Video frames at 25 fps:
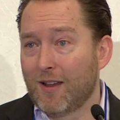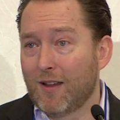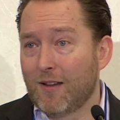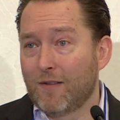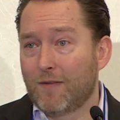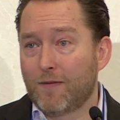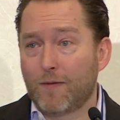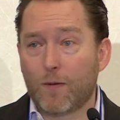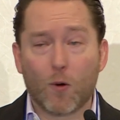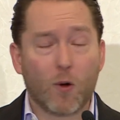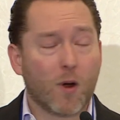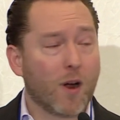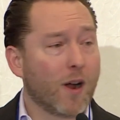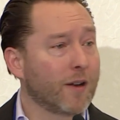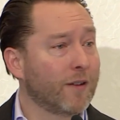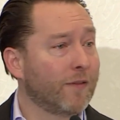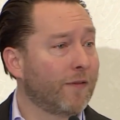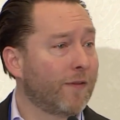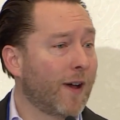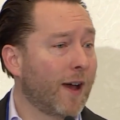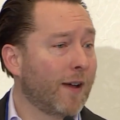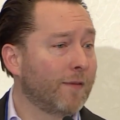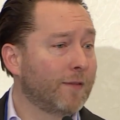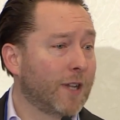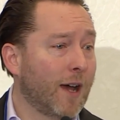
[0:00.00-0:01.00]
4 out of
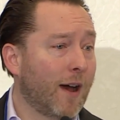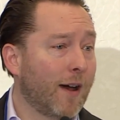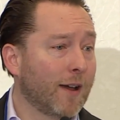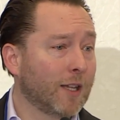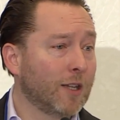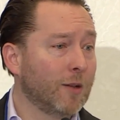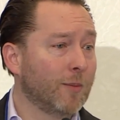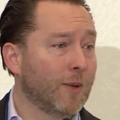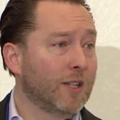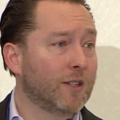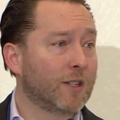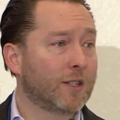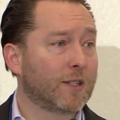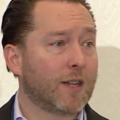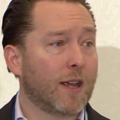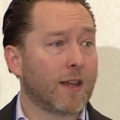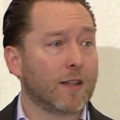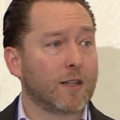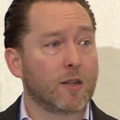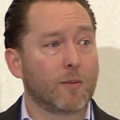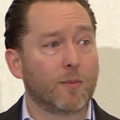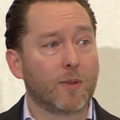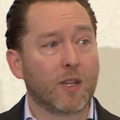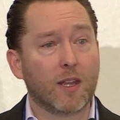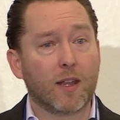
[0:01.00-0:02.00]
5 documents
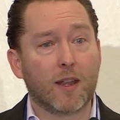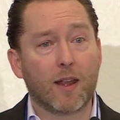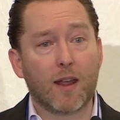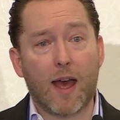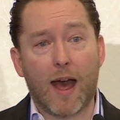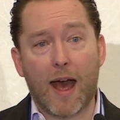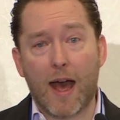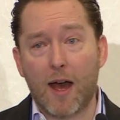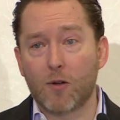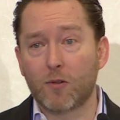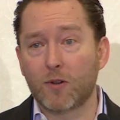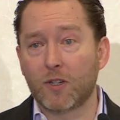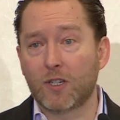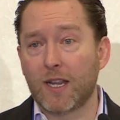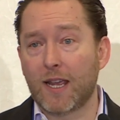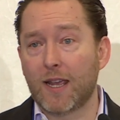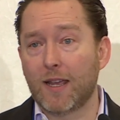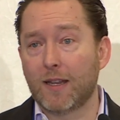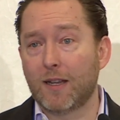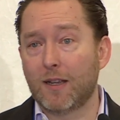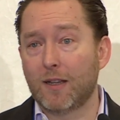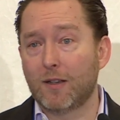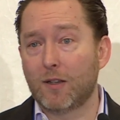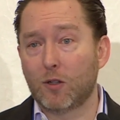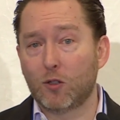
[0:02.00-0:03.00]
tend to be
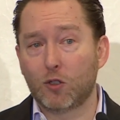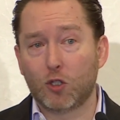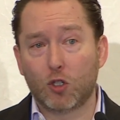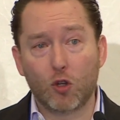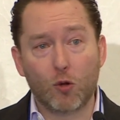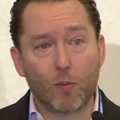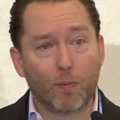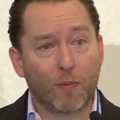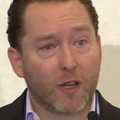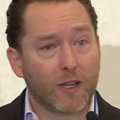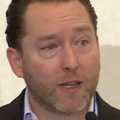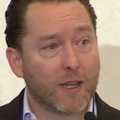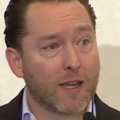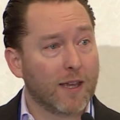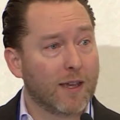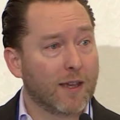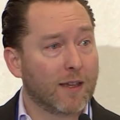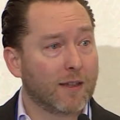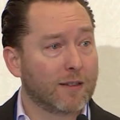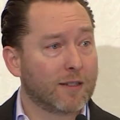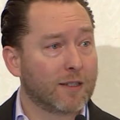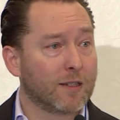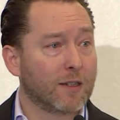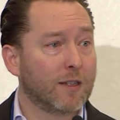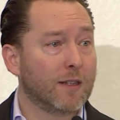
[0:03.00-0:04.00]
outdated,
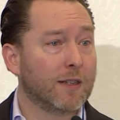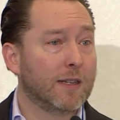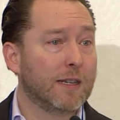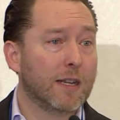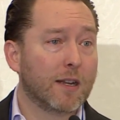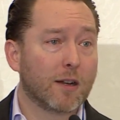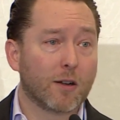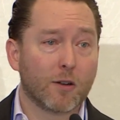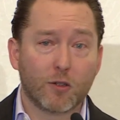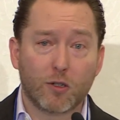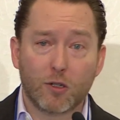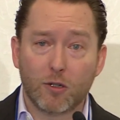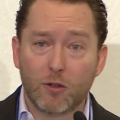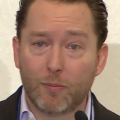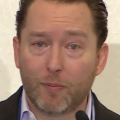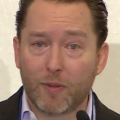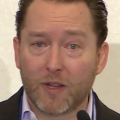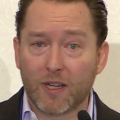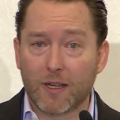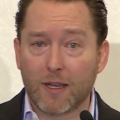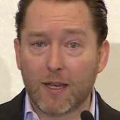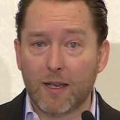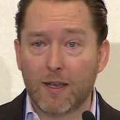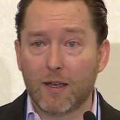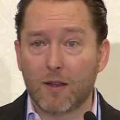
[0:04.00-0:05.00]
duplicate, near
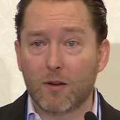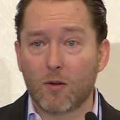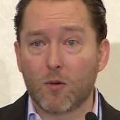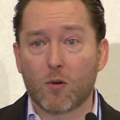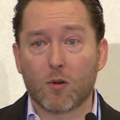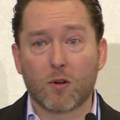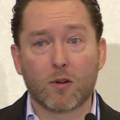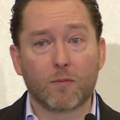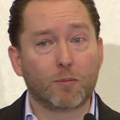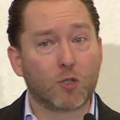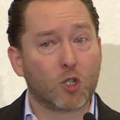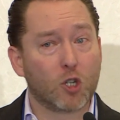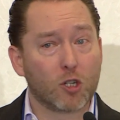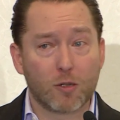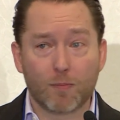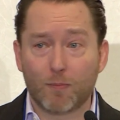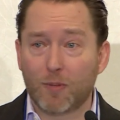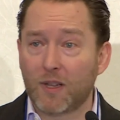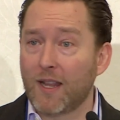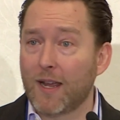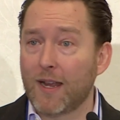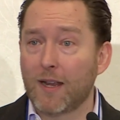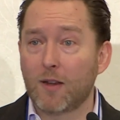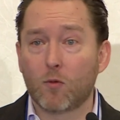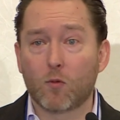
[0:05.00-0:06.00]
duplicate, or just
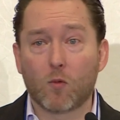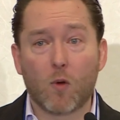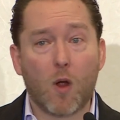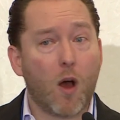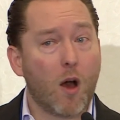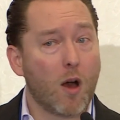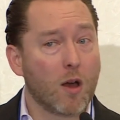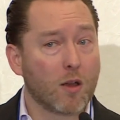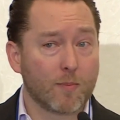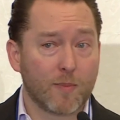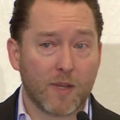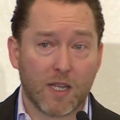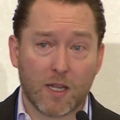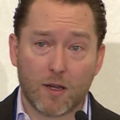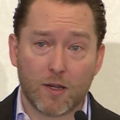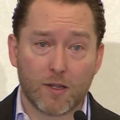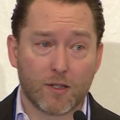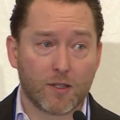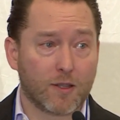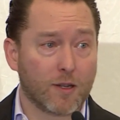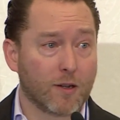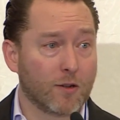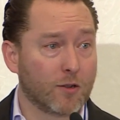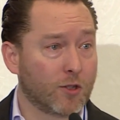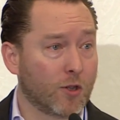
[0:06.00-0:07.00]
plain wrong because
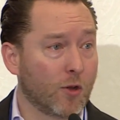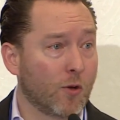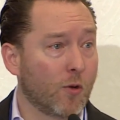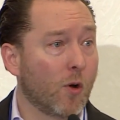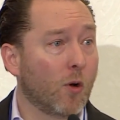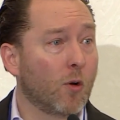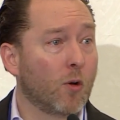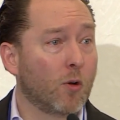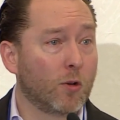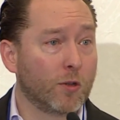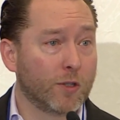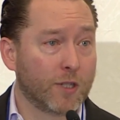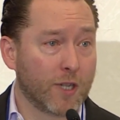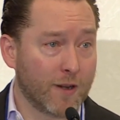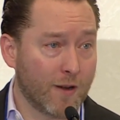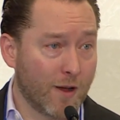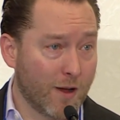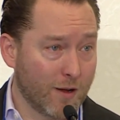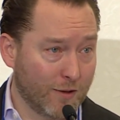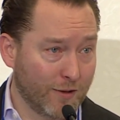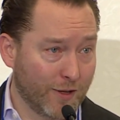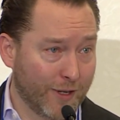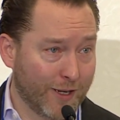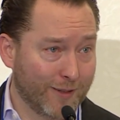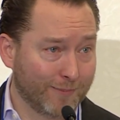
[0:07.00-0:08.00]
they're so old and
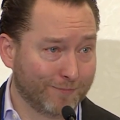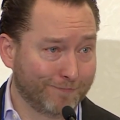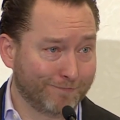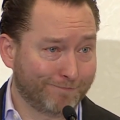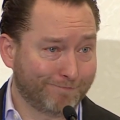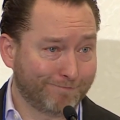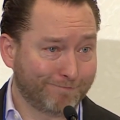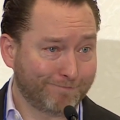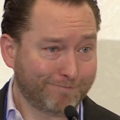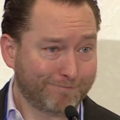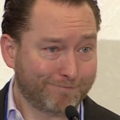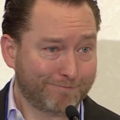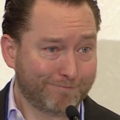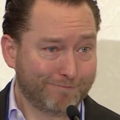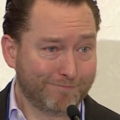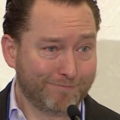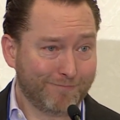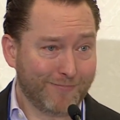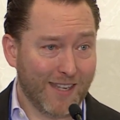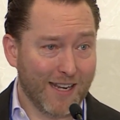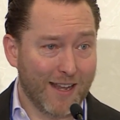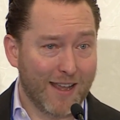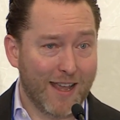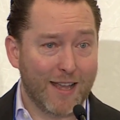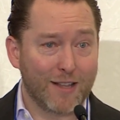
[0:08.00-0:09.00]
ugly.
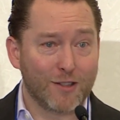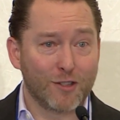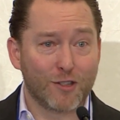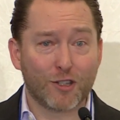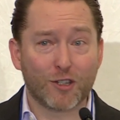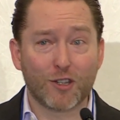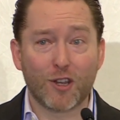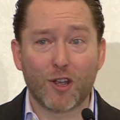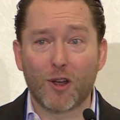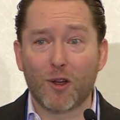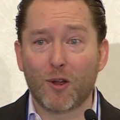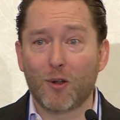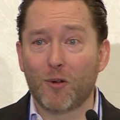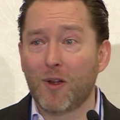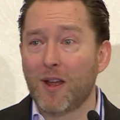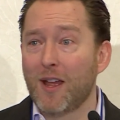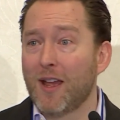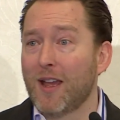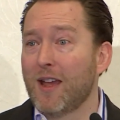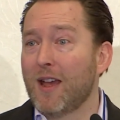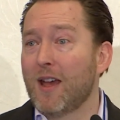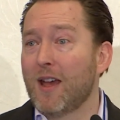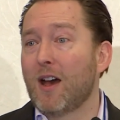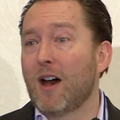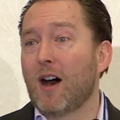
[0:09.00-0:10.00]
And so
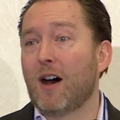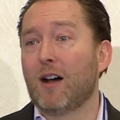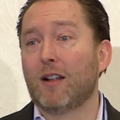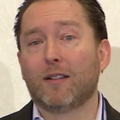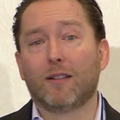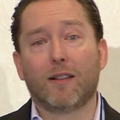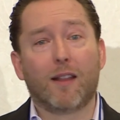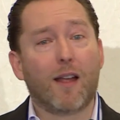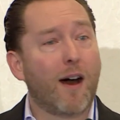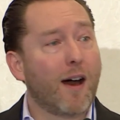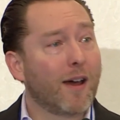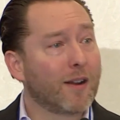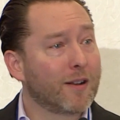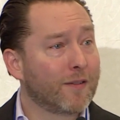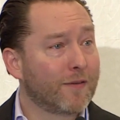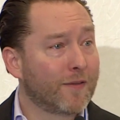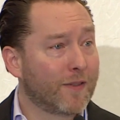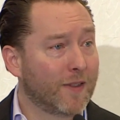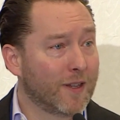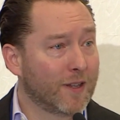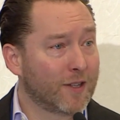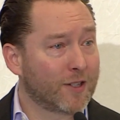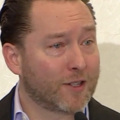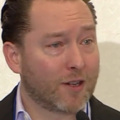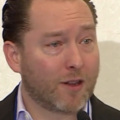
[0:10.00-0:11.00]
a lot of
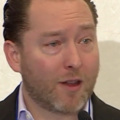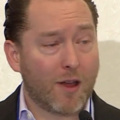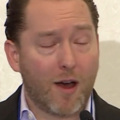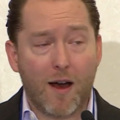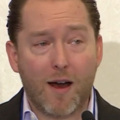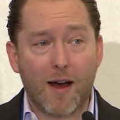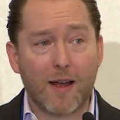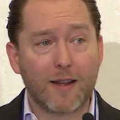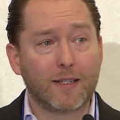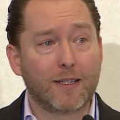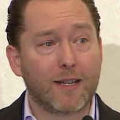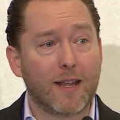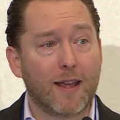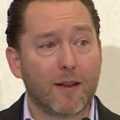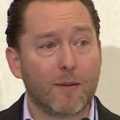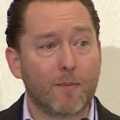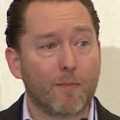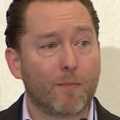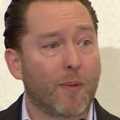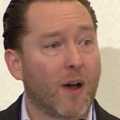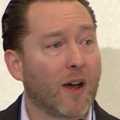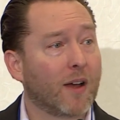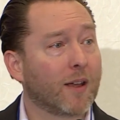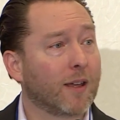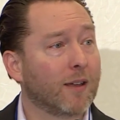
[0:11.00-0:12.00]
this content
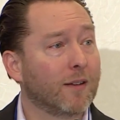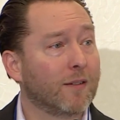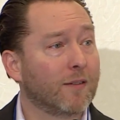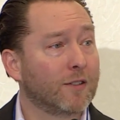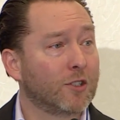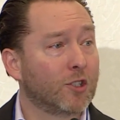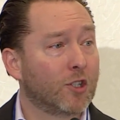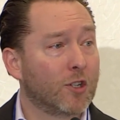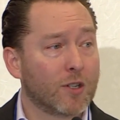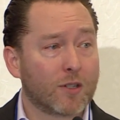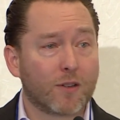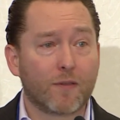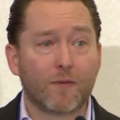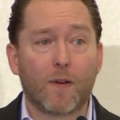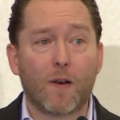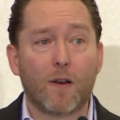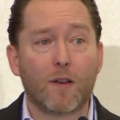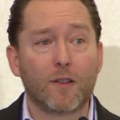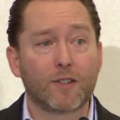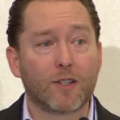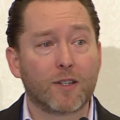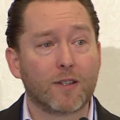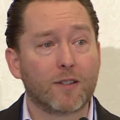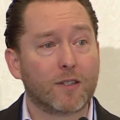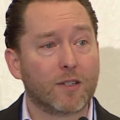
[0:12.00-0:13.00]
bucket just
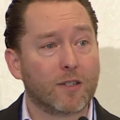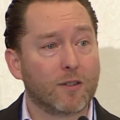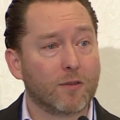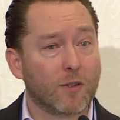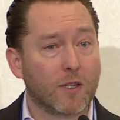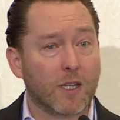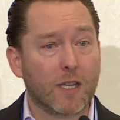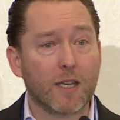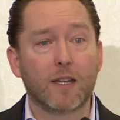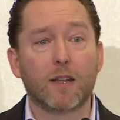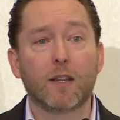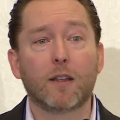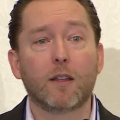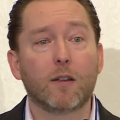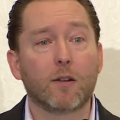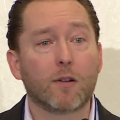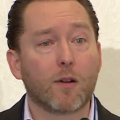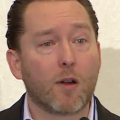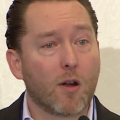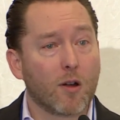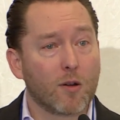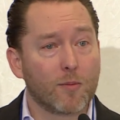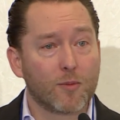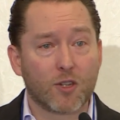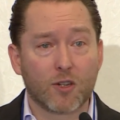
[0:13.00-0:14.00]
falls into getting your
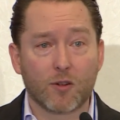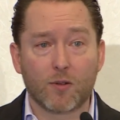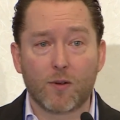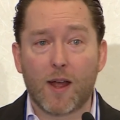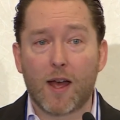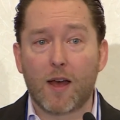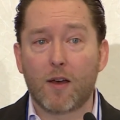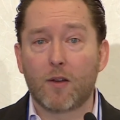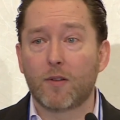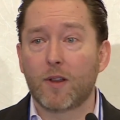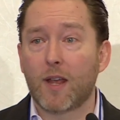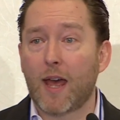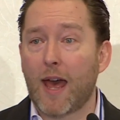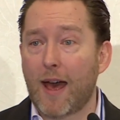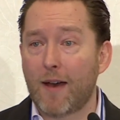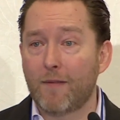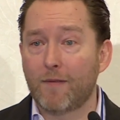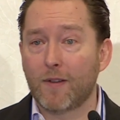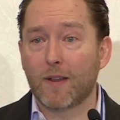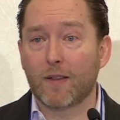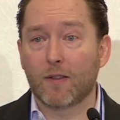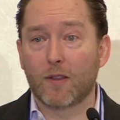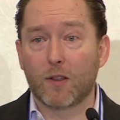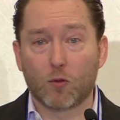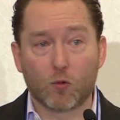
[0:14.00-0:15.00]
arms around
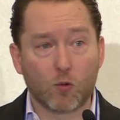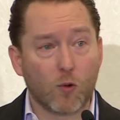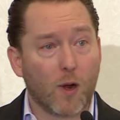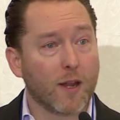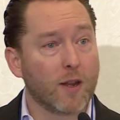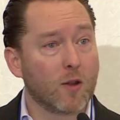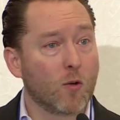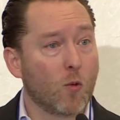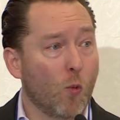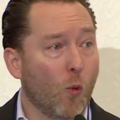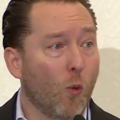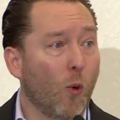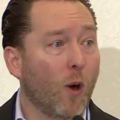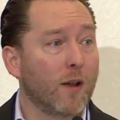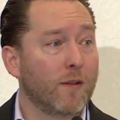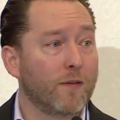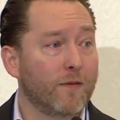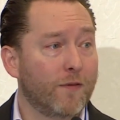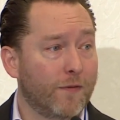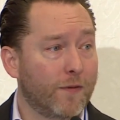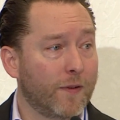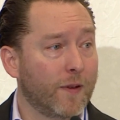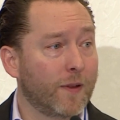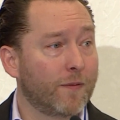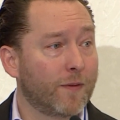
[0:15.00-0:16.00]
having the right
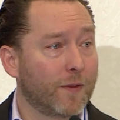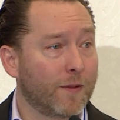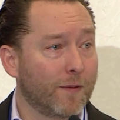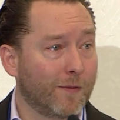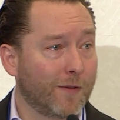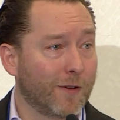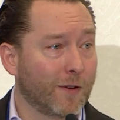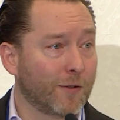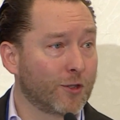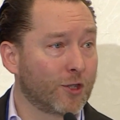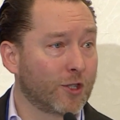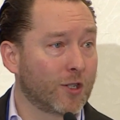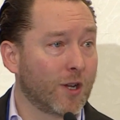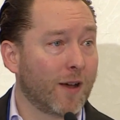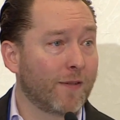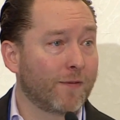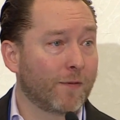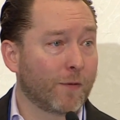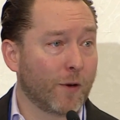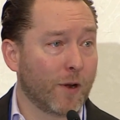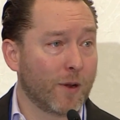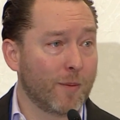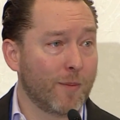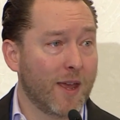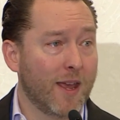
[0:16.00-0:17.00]
1/5 of your stuff
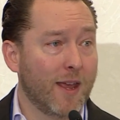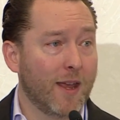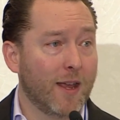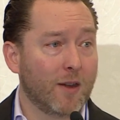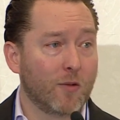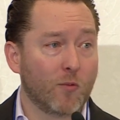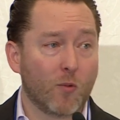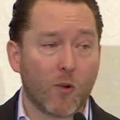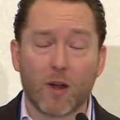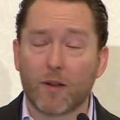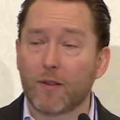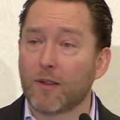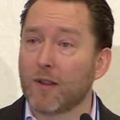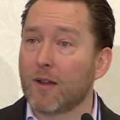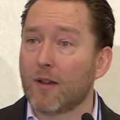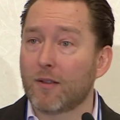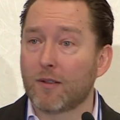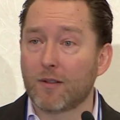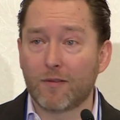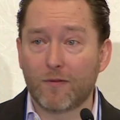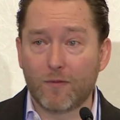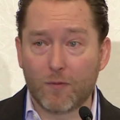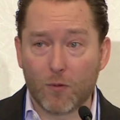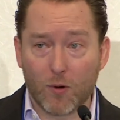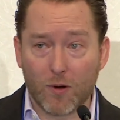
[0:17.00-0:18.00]
remain where the
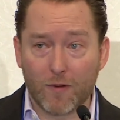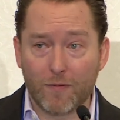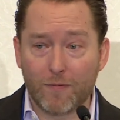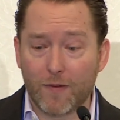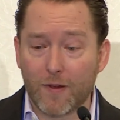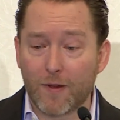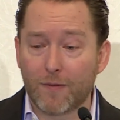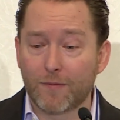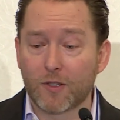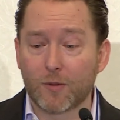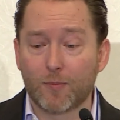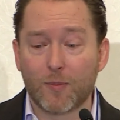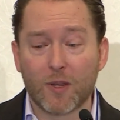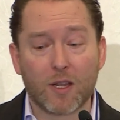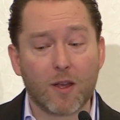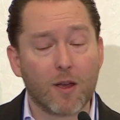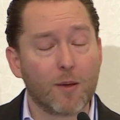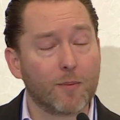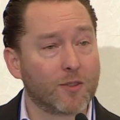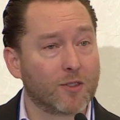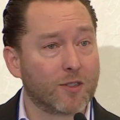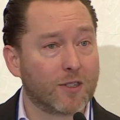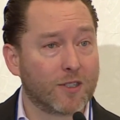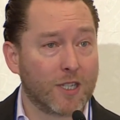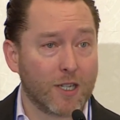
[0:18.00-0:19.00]
other 4/5
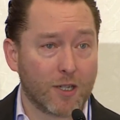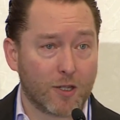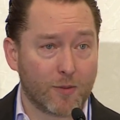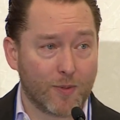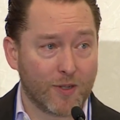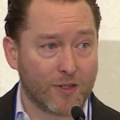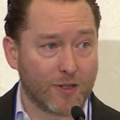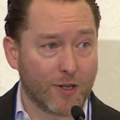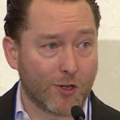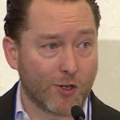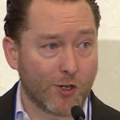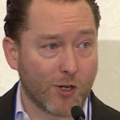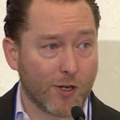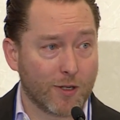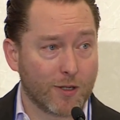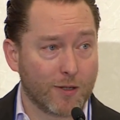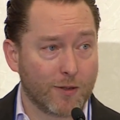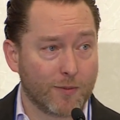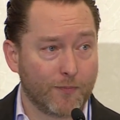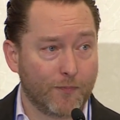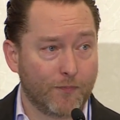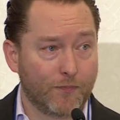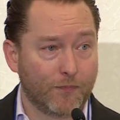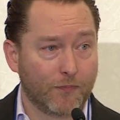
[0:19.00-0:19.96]
becomes dispositioned.